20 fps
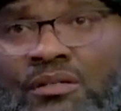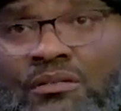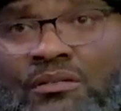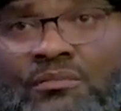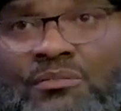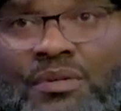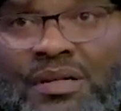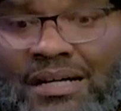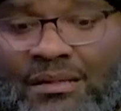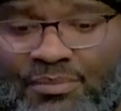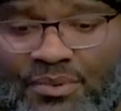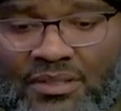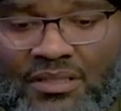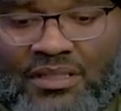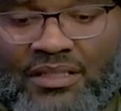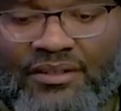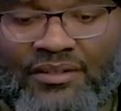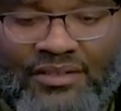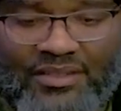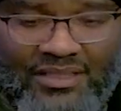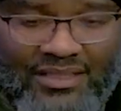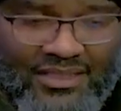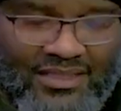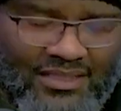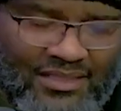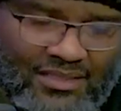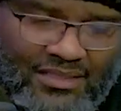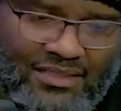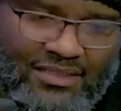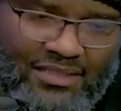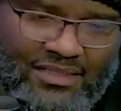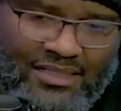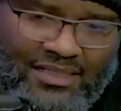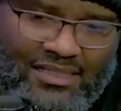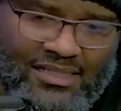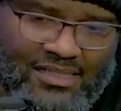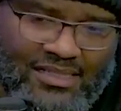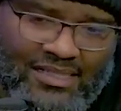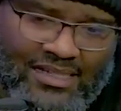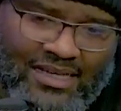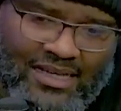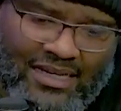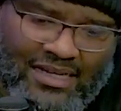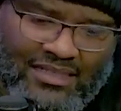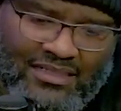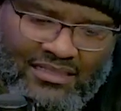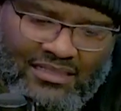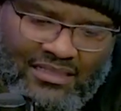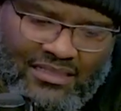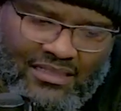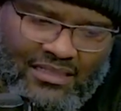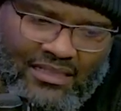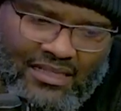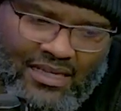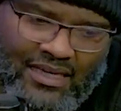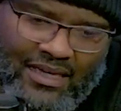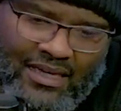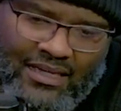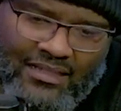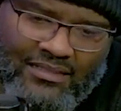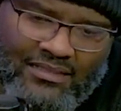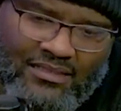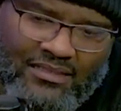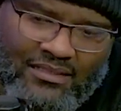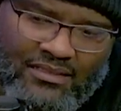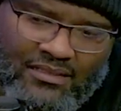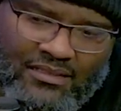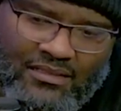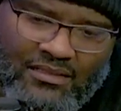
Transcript: popularity does not get at